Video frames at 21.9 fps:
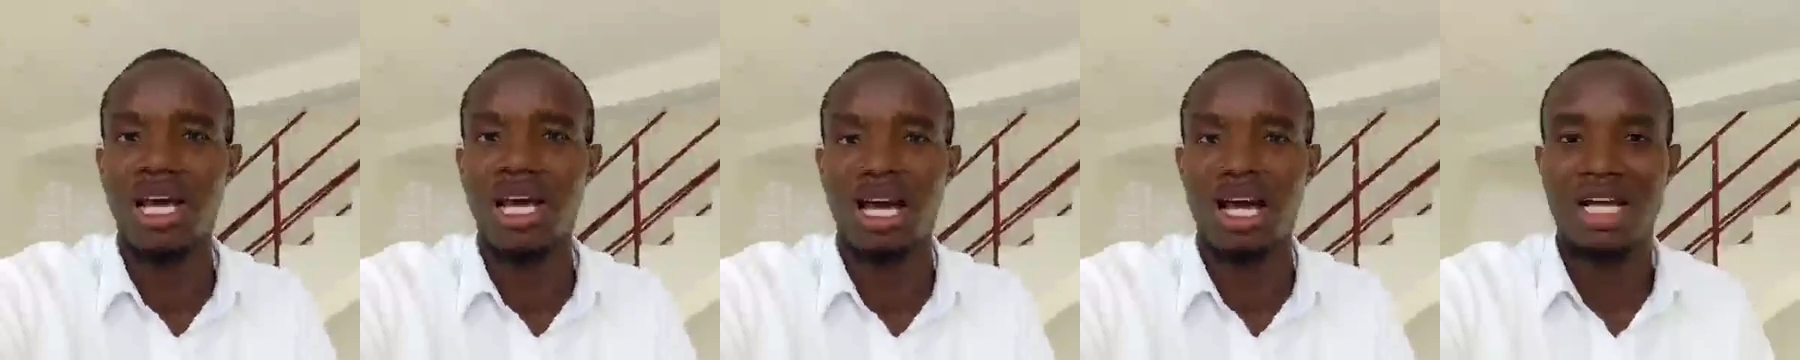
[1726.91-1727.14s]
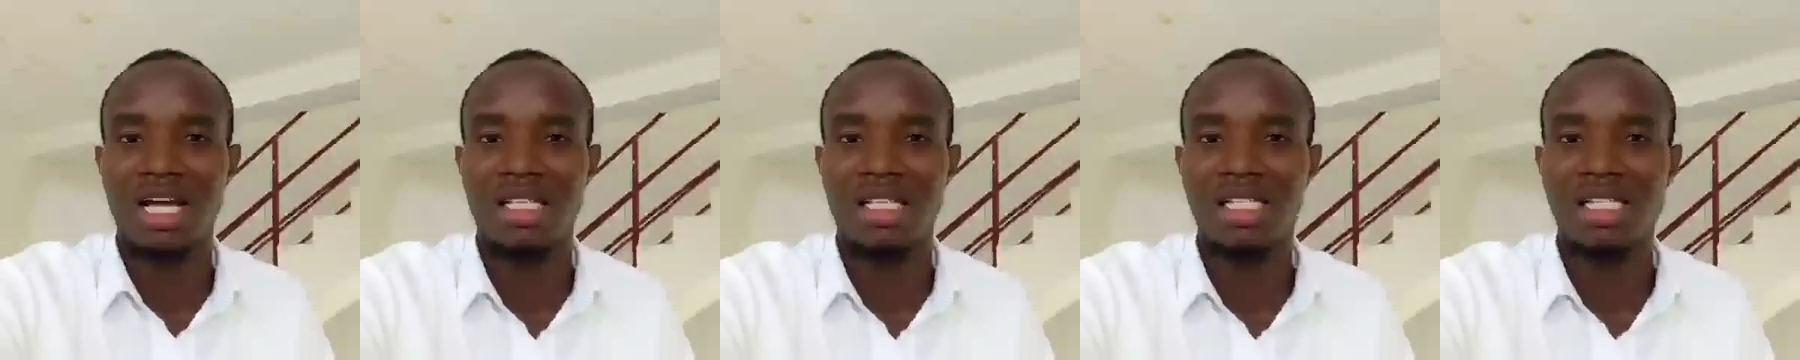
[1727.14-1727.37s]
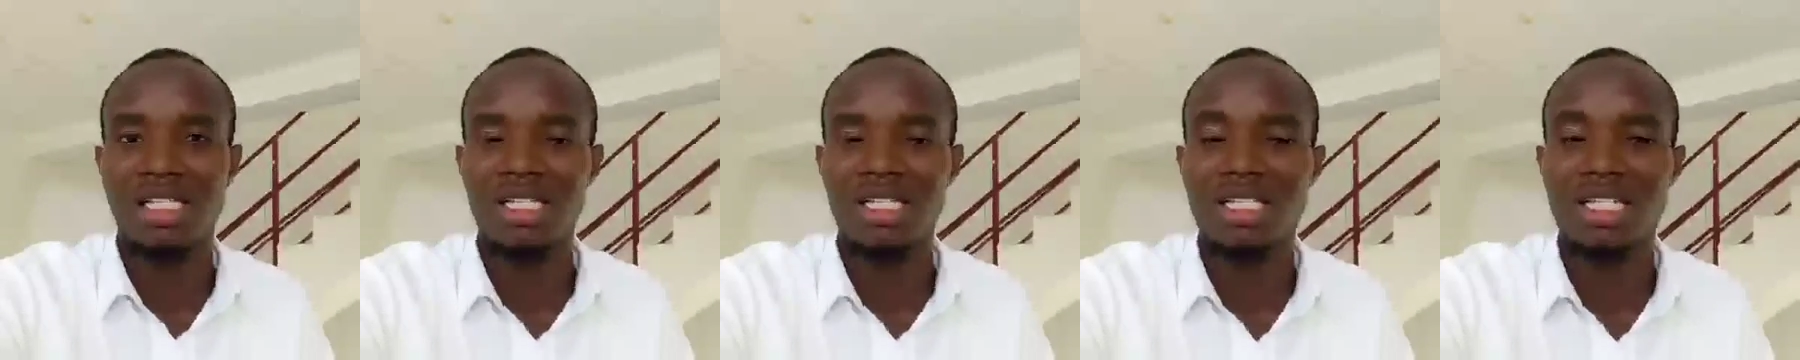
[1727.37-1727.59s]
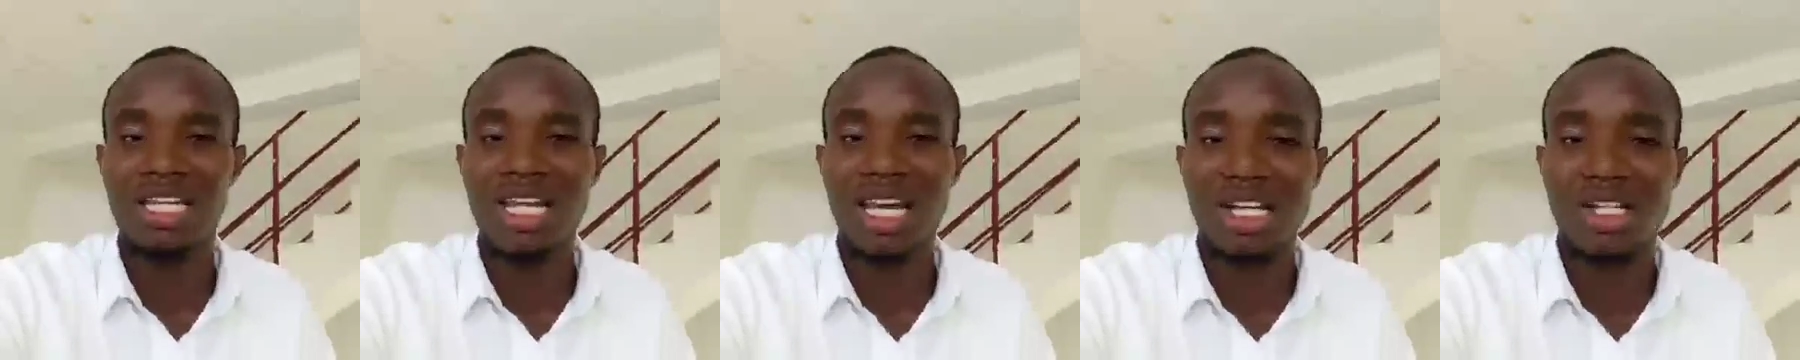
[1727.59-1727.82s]

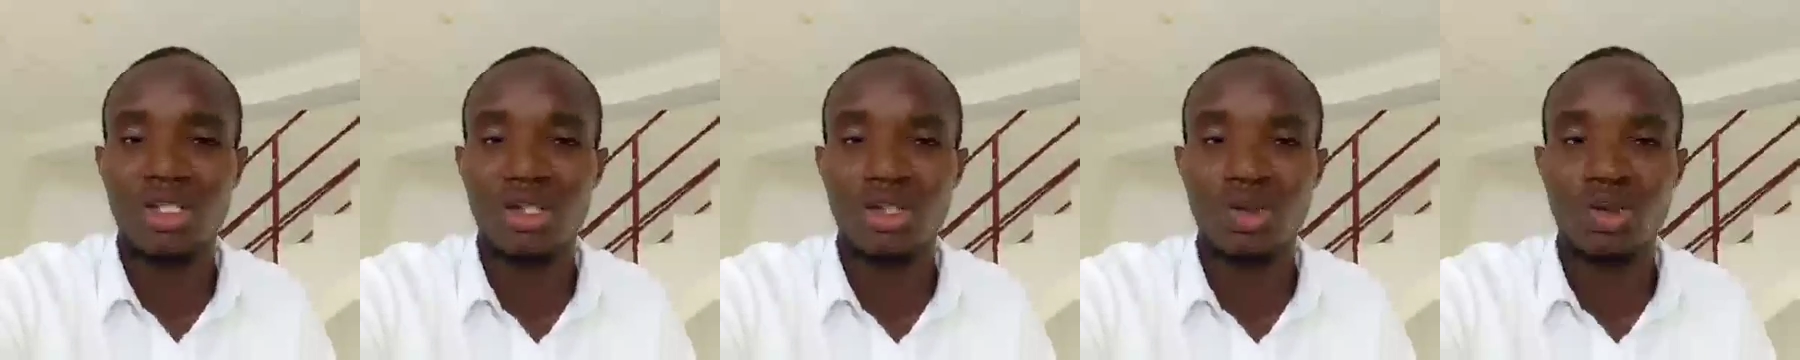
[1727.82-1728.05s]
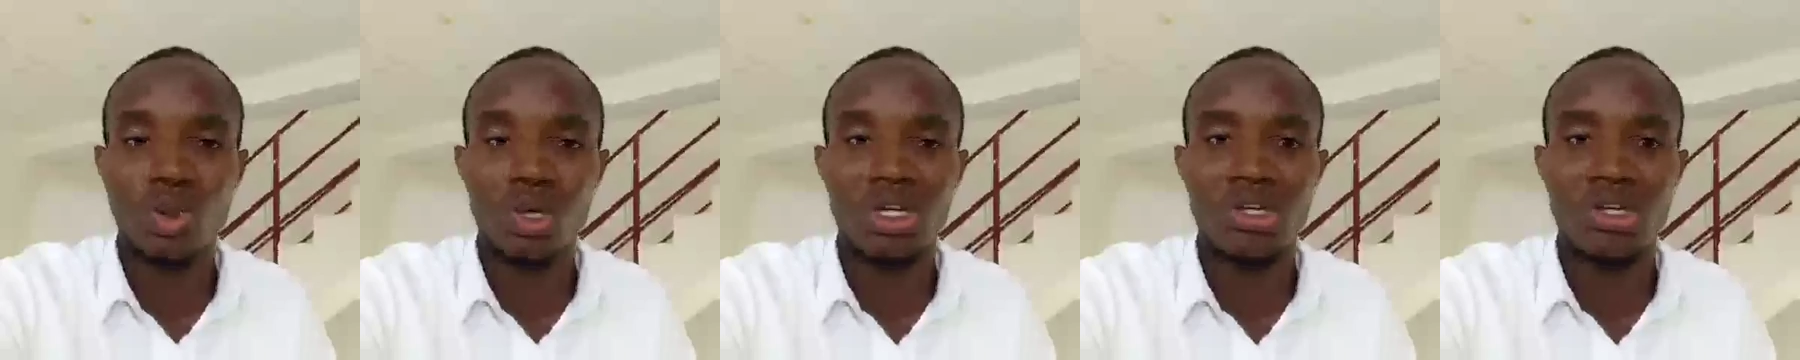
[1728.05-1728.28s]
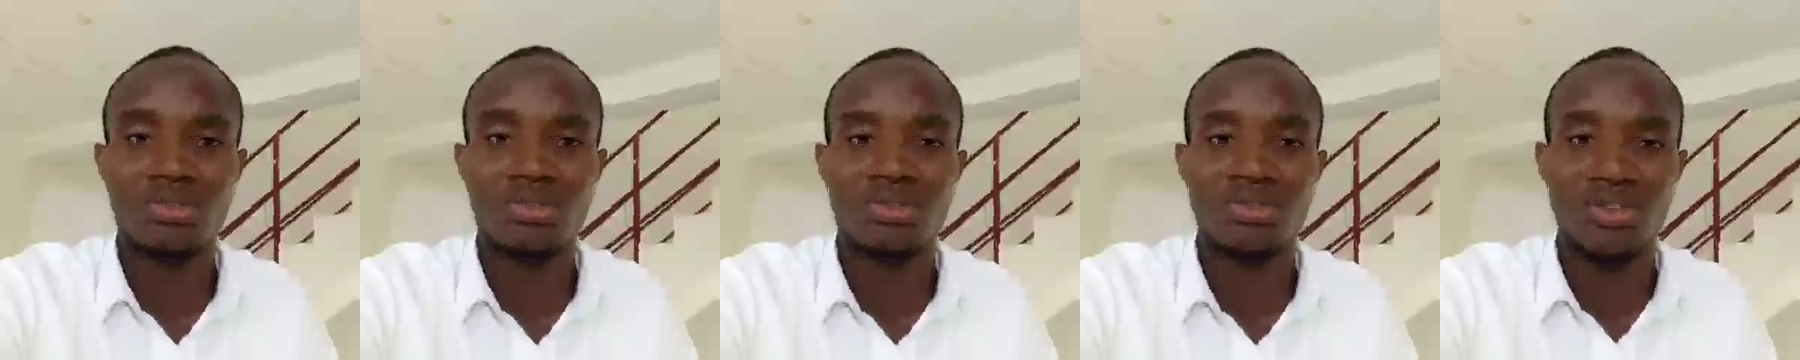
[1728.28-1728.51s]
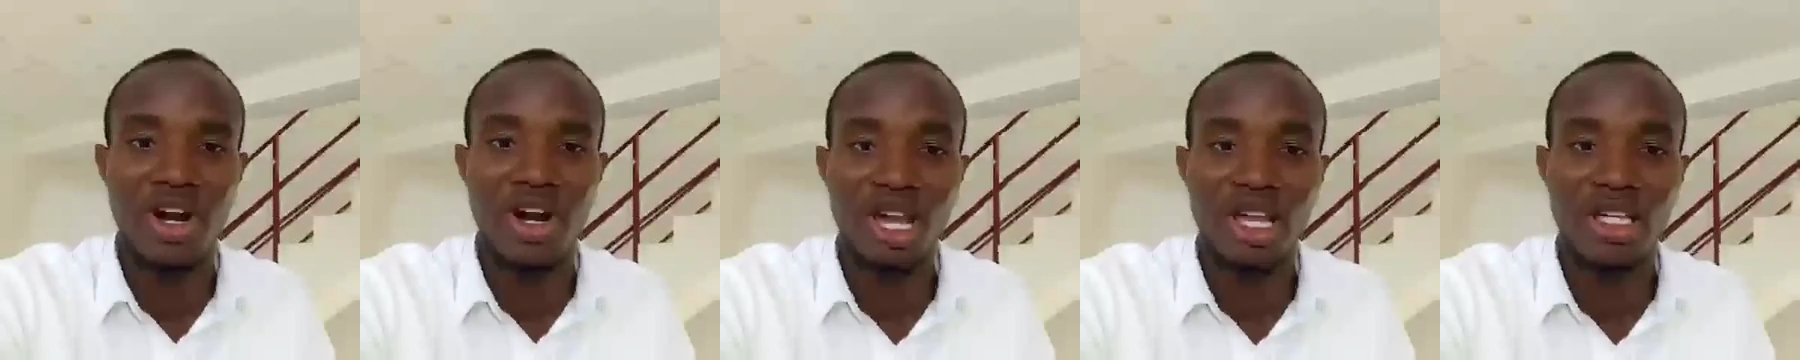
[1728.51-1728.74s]
Until next week,
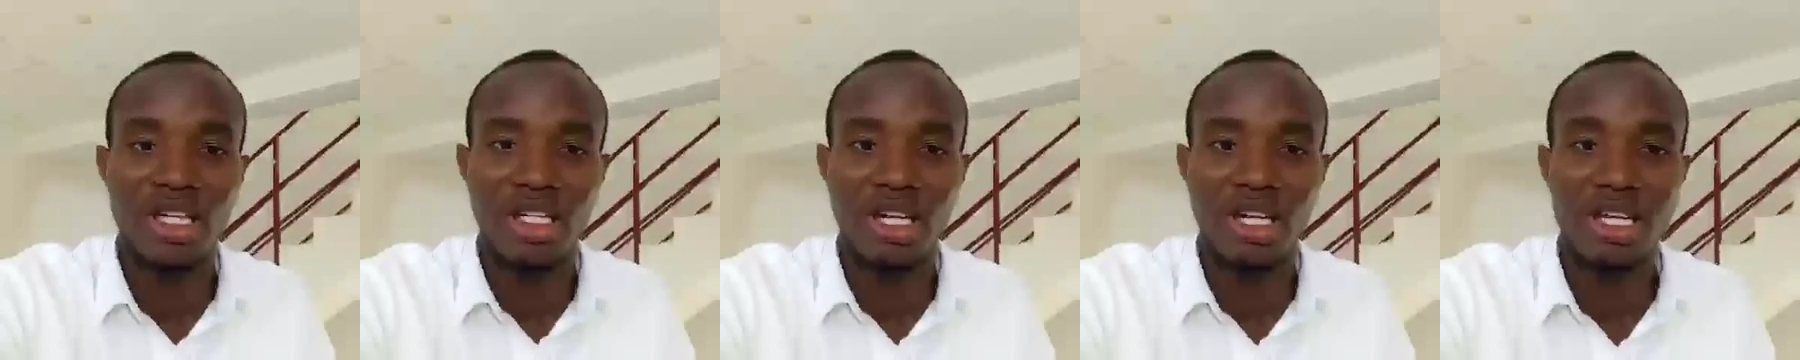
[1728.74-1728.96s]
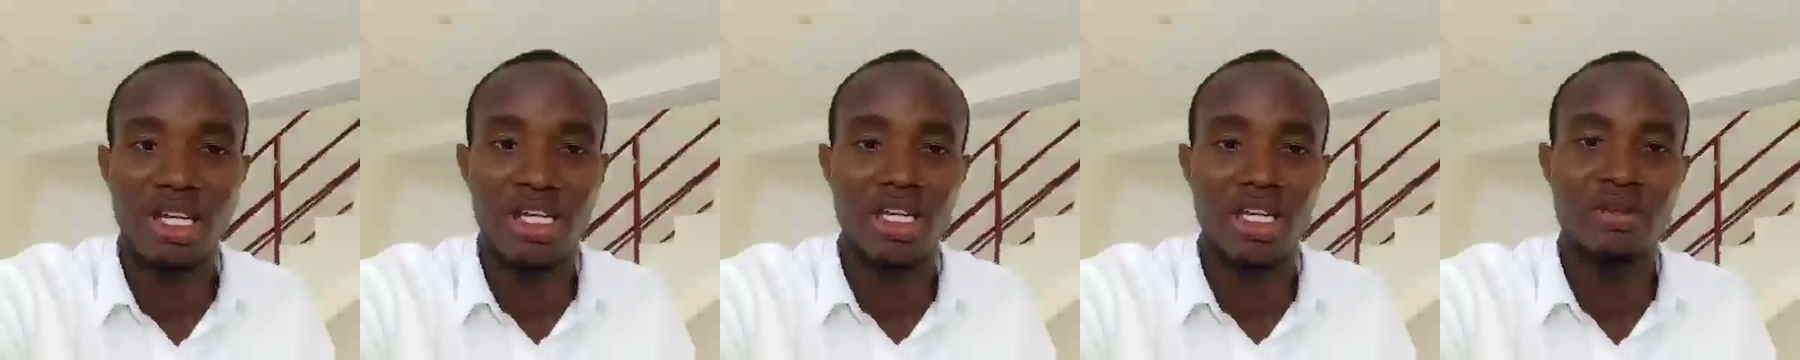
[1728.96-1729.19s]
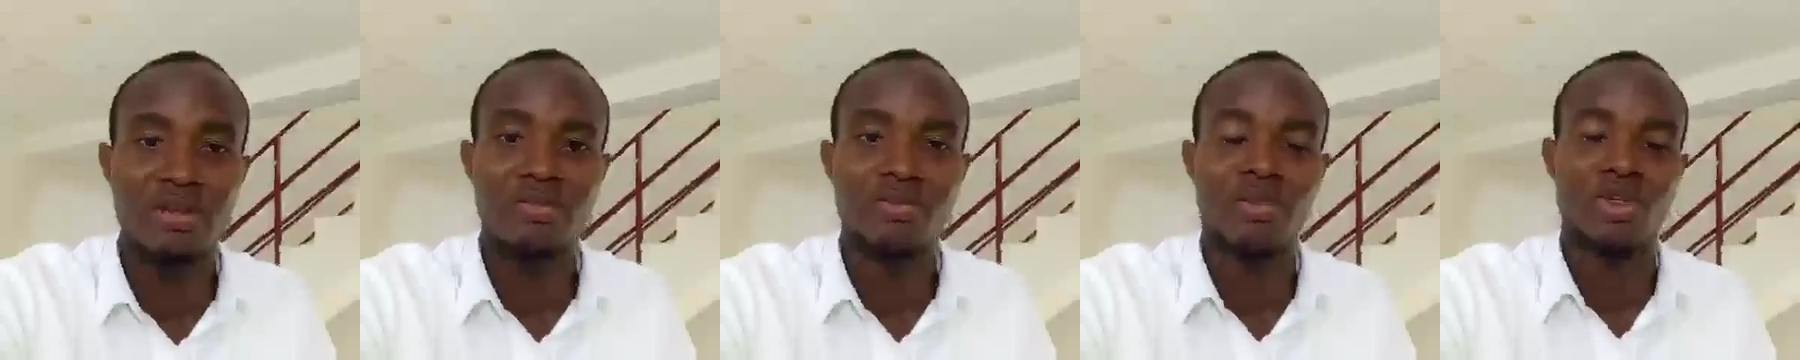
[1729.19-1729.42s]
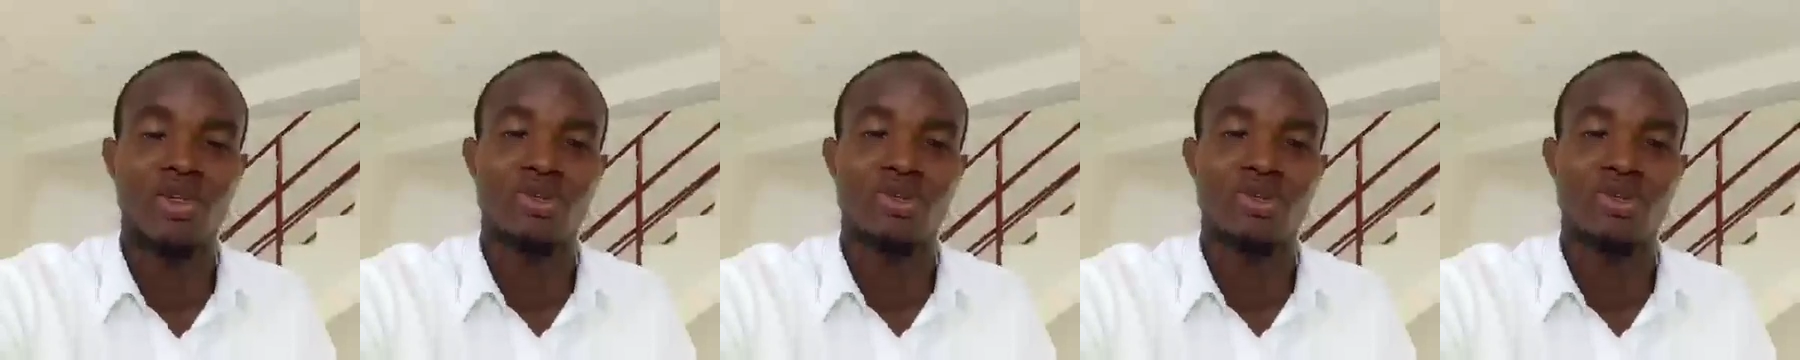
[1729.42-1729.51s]
Friday,